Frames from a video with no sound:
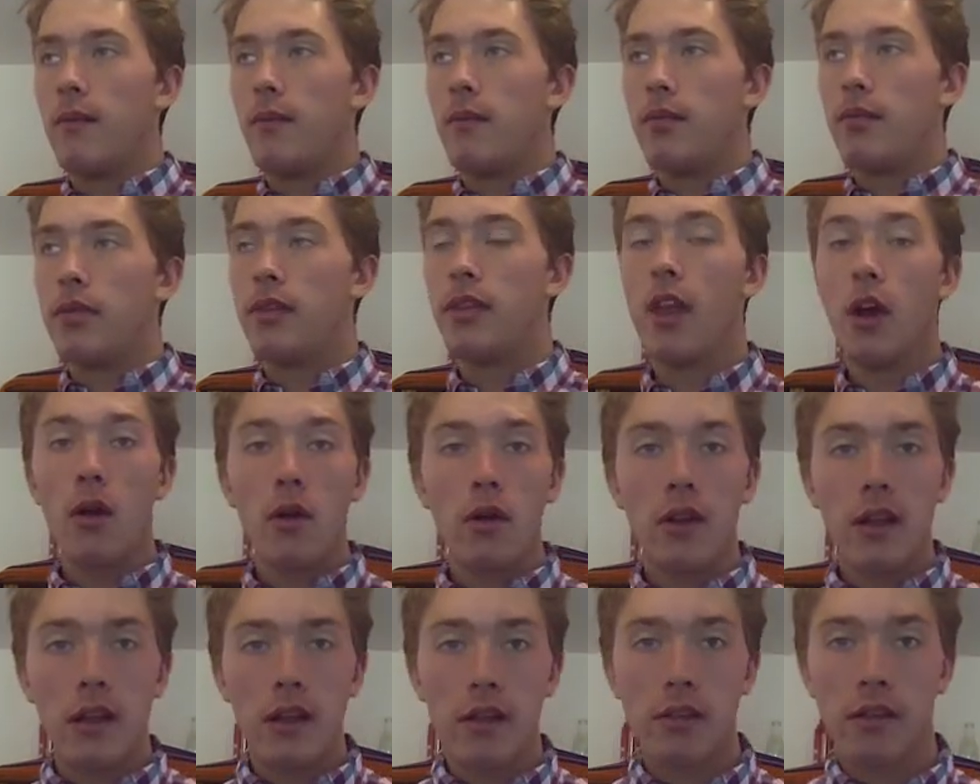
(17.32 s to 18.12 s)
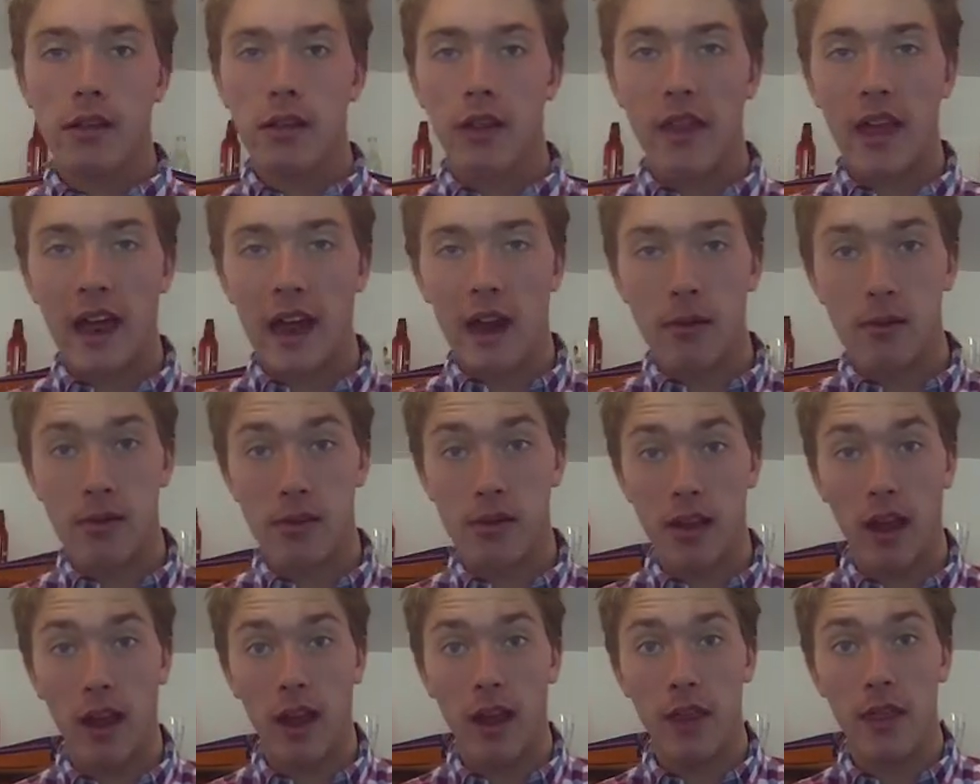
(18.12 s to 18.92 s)
Notice that I'm
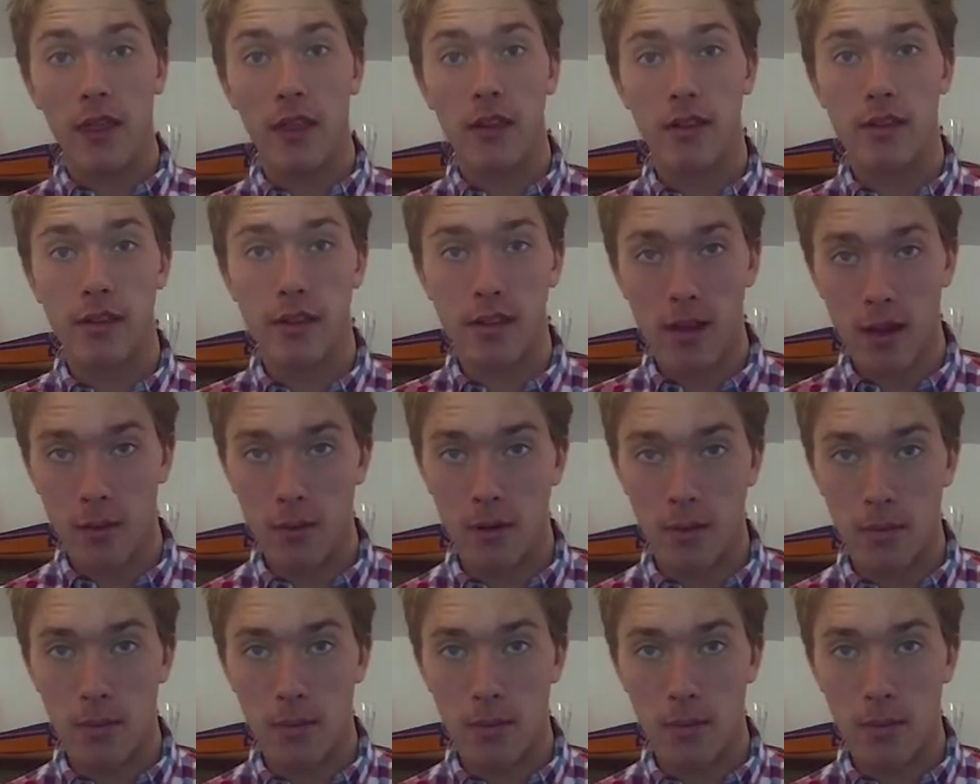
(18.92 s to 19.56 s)
saying this summer,